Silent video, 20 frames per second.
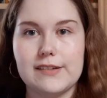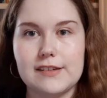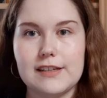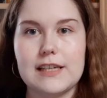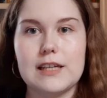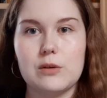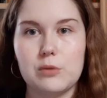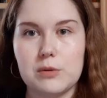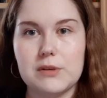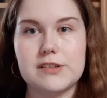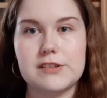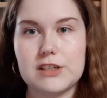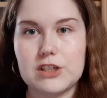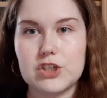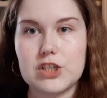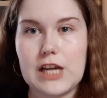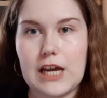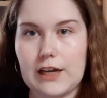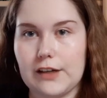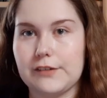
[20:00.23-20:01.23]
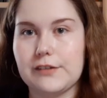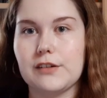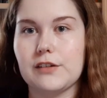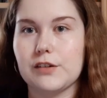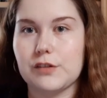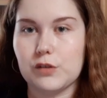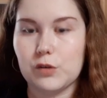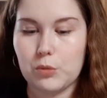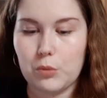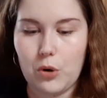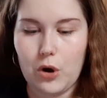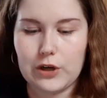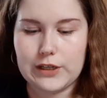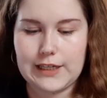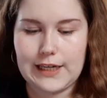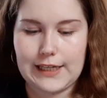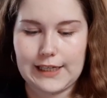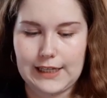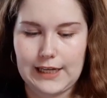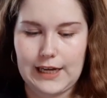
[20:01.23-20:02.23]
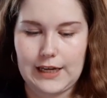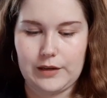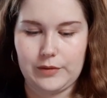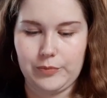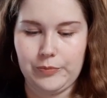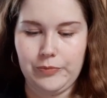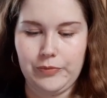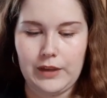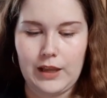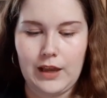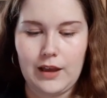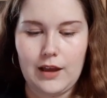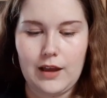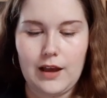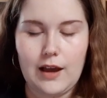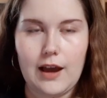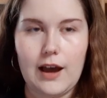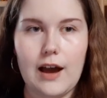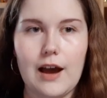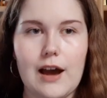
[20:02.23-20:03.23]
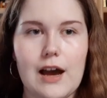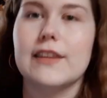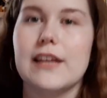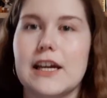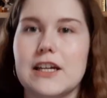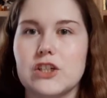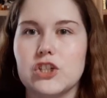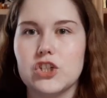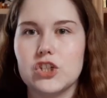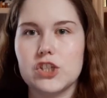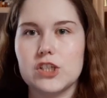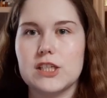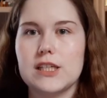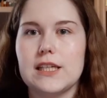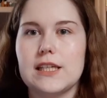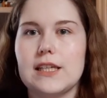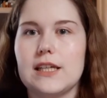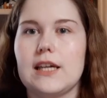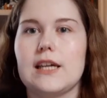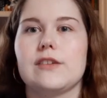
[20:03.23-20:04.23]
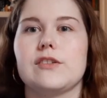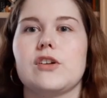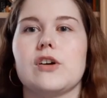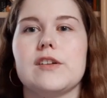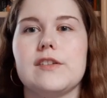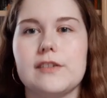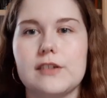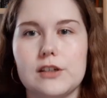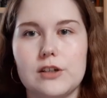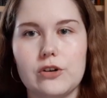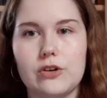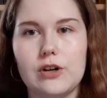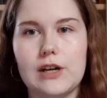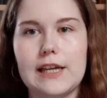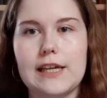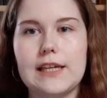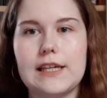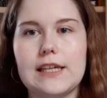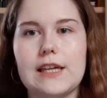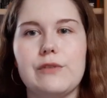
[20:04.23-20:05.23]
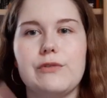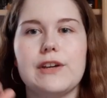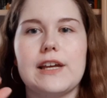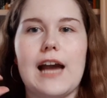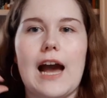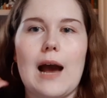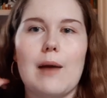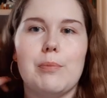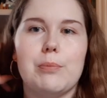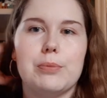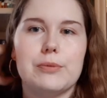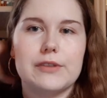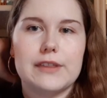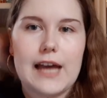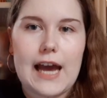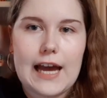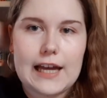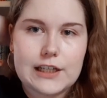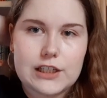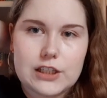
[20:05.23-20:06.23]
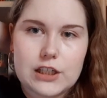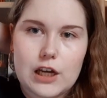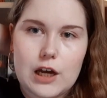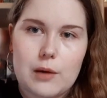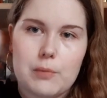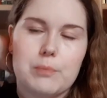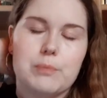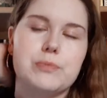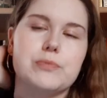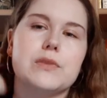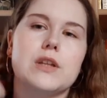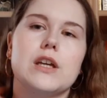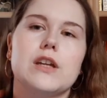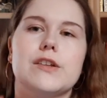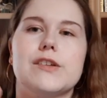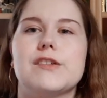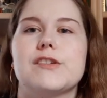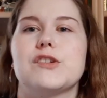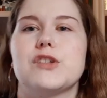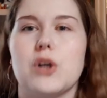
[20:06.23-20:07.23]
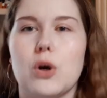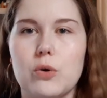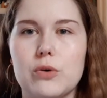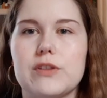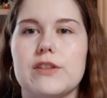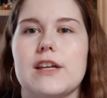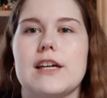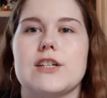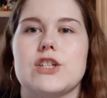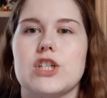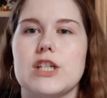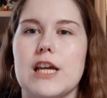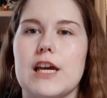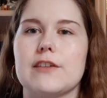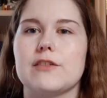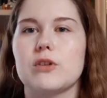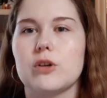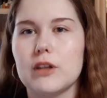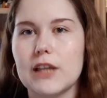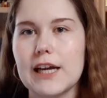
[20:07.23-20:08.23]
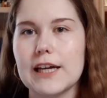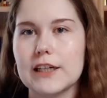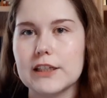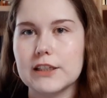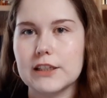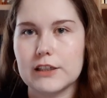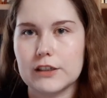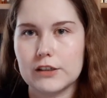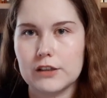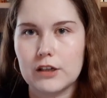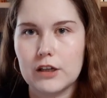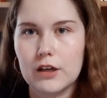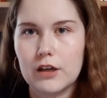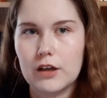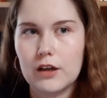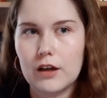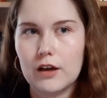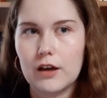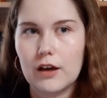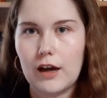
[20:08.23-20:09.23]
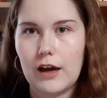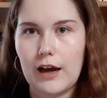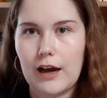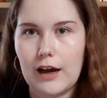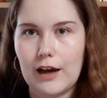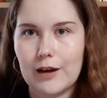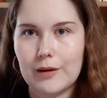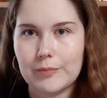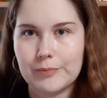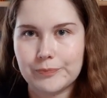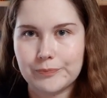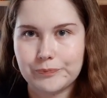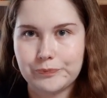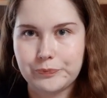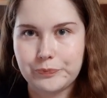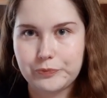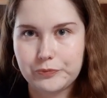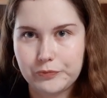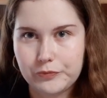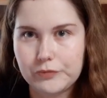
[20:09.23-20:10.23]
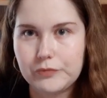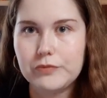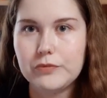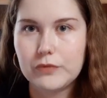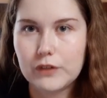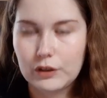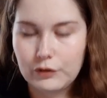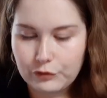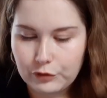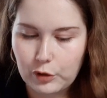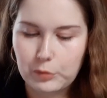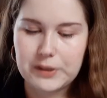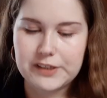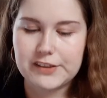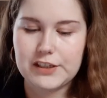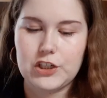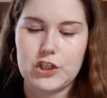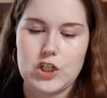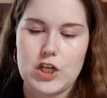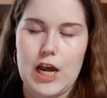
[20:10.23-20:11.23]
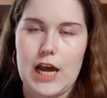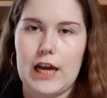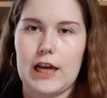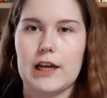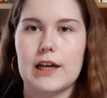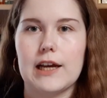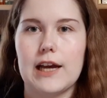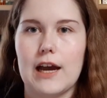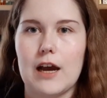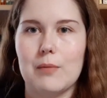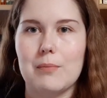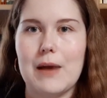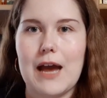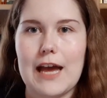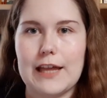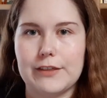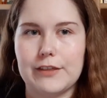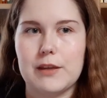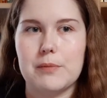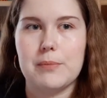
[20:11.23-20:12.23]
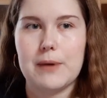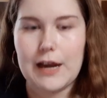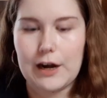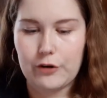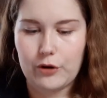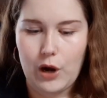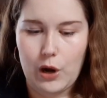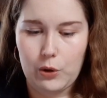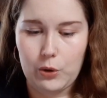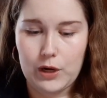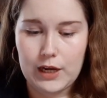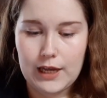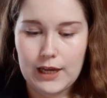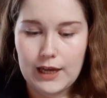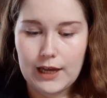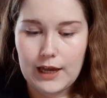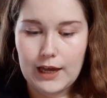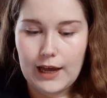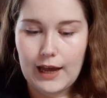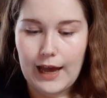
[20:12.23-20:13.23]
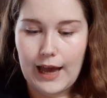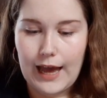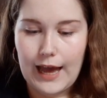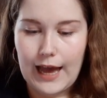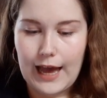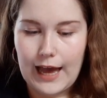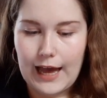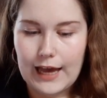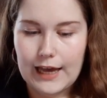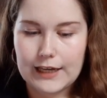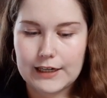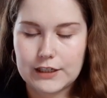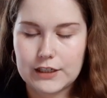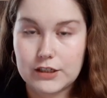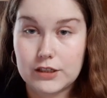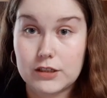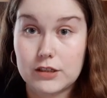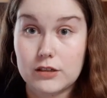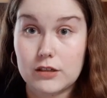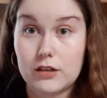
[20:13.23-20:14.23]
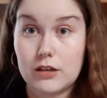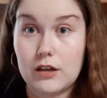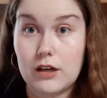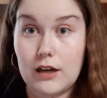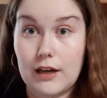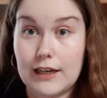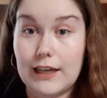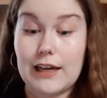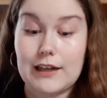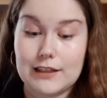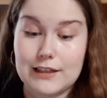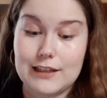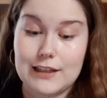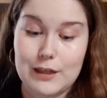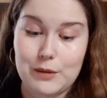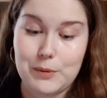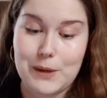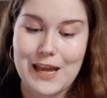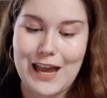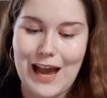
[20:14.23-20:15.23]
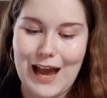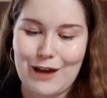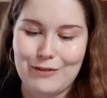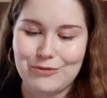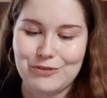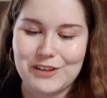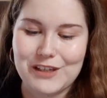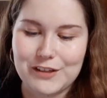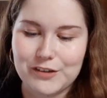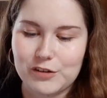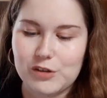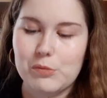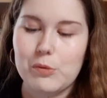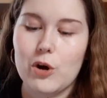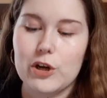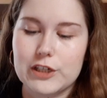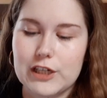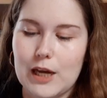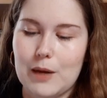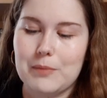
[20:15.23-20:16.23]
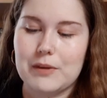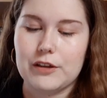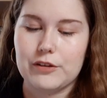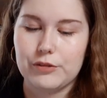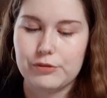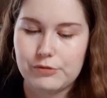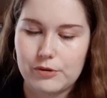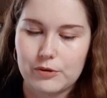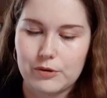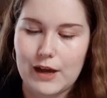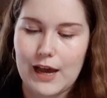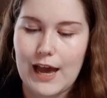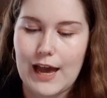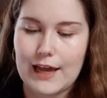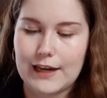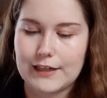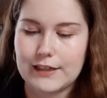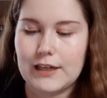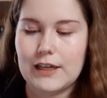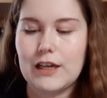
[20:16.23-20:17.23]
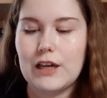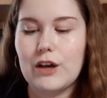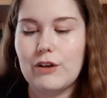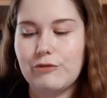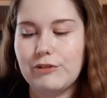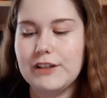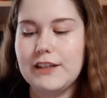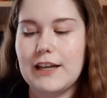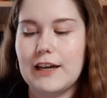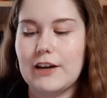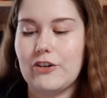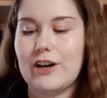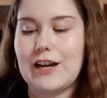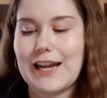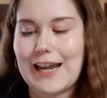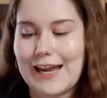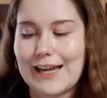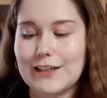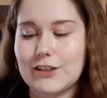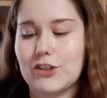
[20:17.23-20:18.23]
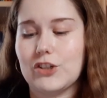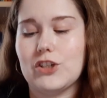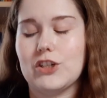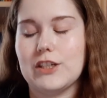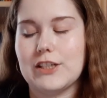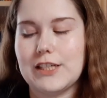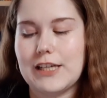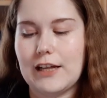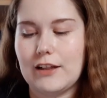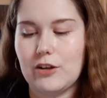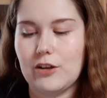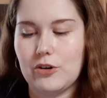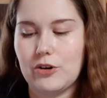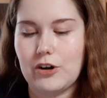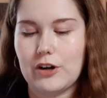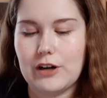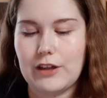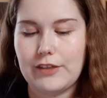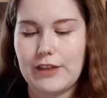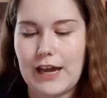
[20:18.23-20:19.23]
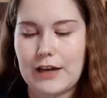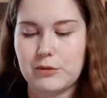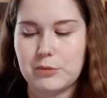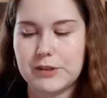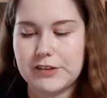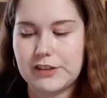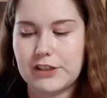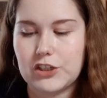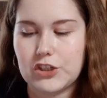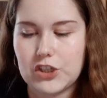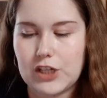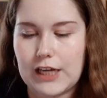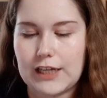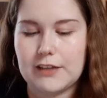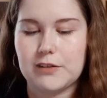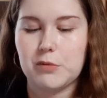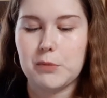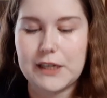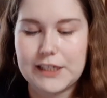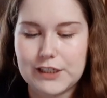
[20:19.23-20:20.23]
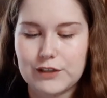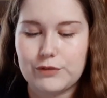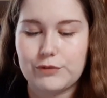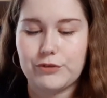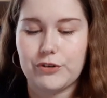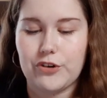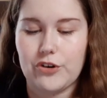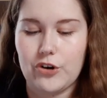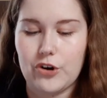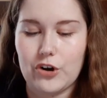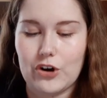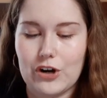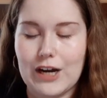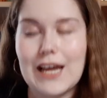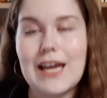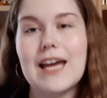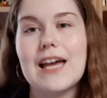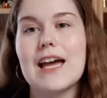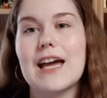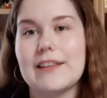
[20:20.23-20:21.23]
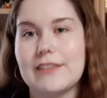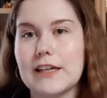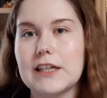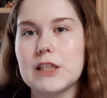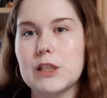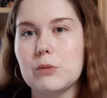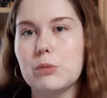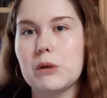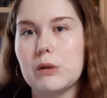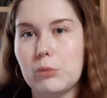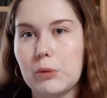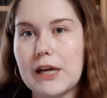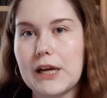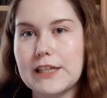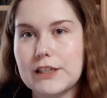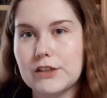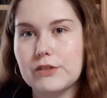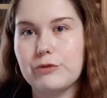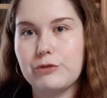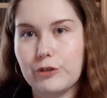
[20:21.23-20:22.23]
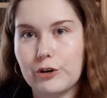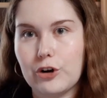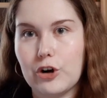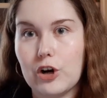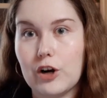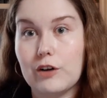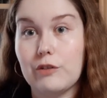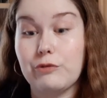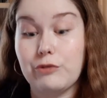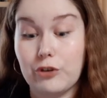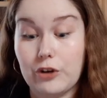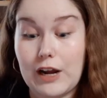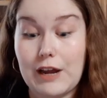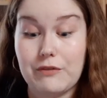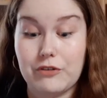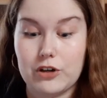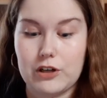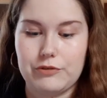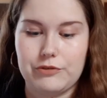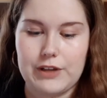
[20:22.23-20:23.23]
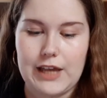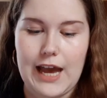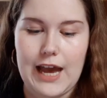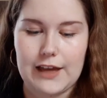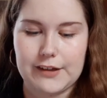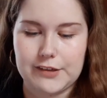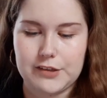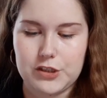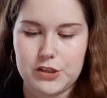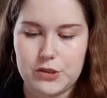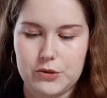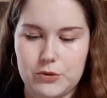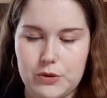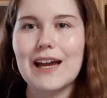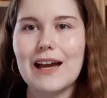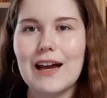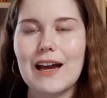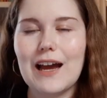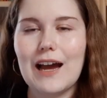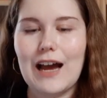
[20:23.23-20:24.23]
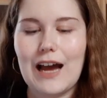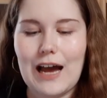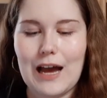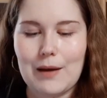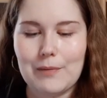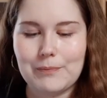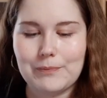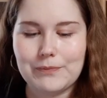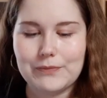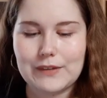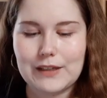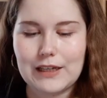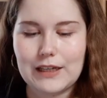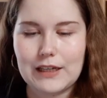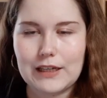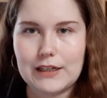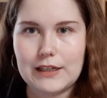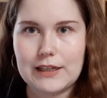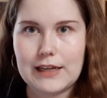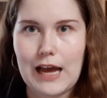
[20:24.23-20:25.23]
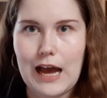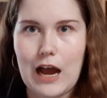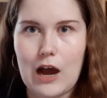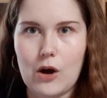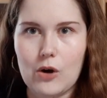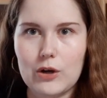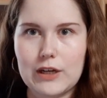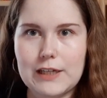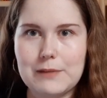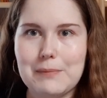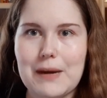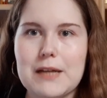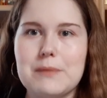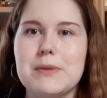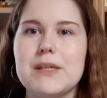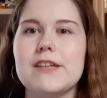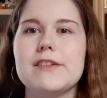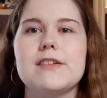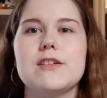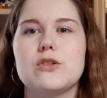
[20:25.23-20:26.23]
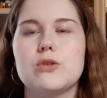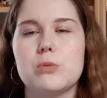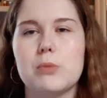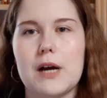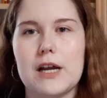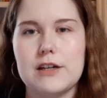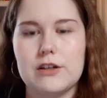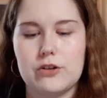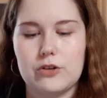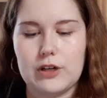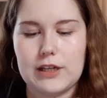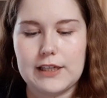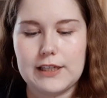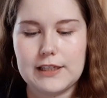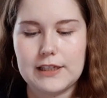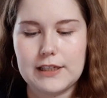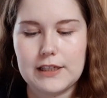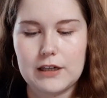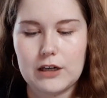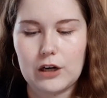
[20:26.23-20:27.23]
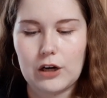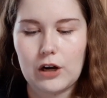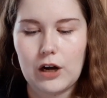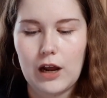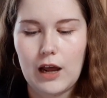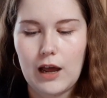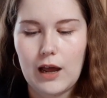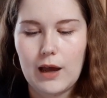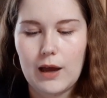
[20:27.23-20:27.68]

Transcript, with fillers: seeing Whiskey Jack's squad again and then she is considering giving up that um, stone that she has collected um, for whiskey jack um, at the barrow. And uh, luckily, we have the squad coming through, and Fiddler and Hedge tell her that whiskey jack is waiting for her and that he will wait for her forever if he has to. Um, now, it might be easy to wonder here